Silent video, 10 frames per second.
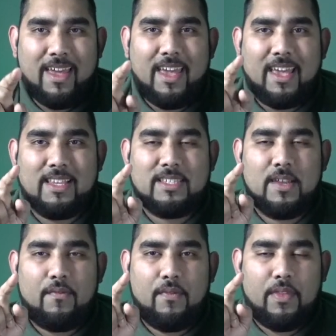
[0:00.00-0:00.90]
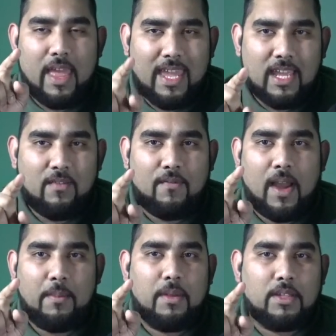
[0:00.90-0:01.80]
is if they
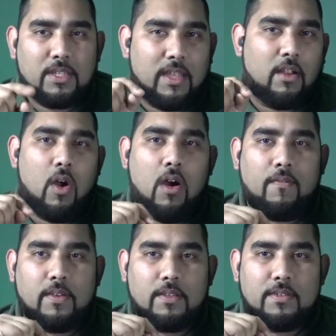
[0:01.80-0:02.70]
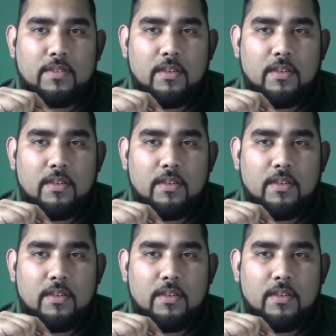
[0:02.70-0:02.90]
invite me to their office.